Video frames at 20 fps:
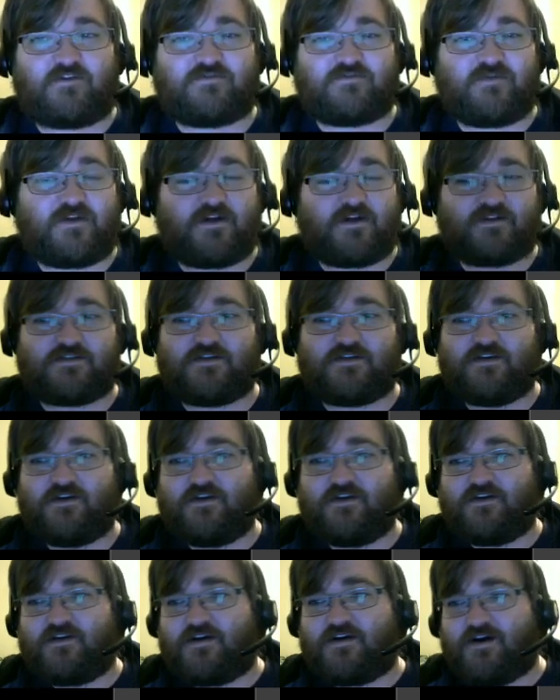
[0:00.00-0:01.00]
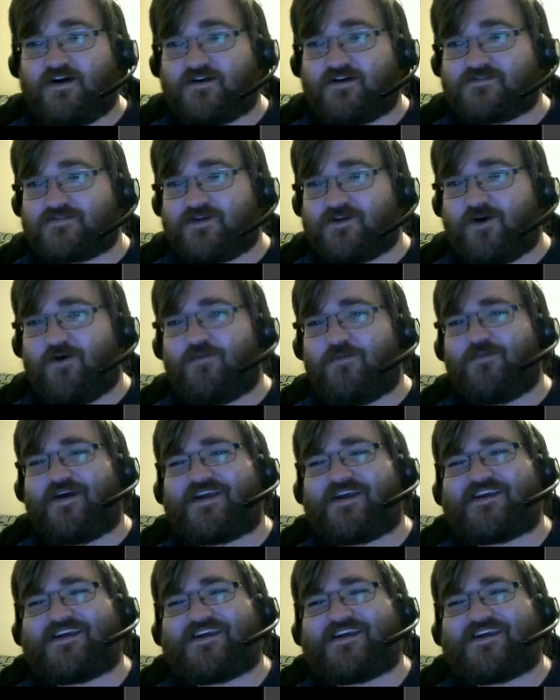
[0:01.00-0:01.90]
me nuts. Oh my god.